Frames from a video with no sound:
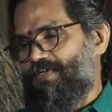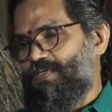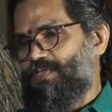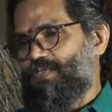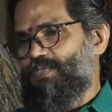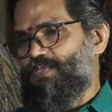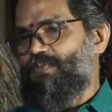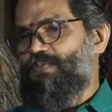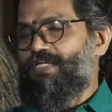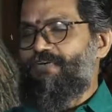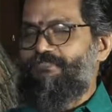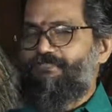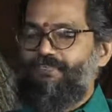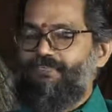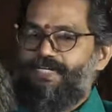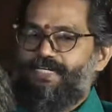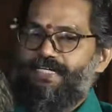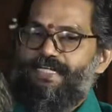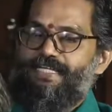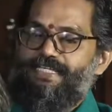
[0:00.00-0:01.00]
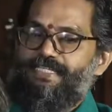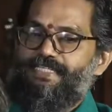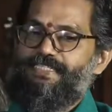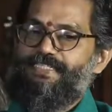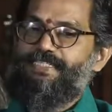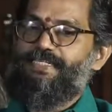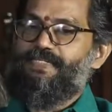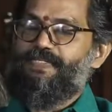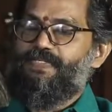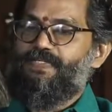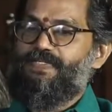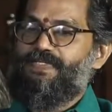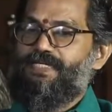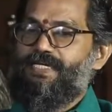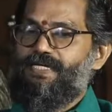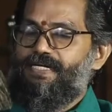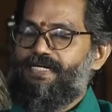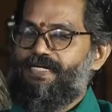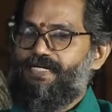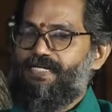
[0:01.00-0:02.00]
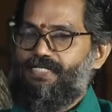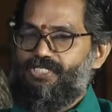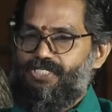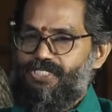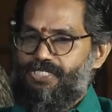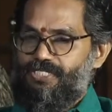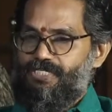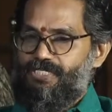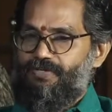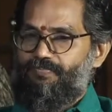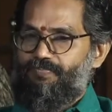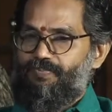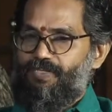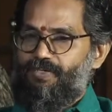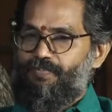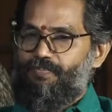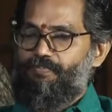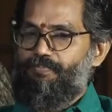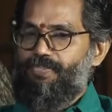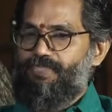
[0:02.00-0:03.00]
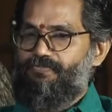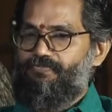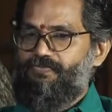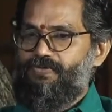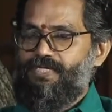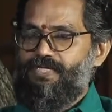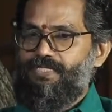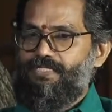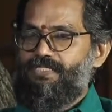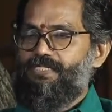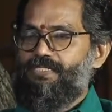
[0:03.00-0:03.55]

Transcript: So, definitely there is a connection between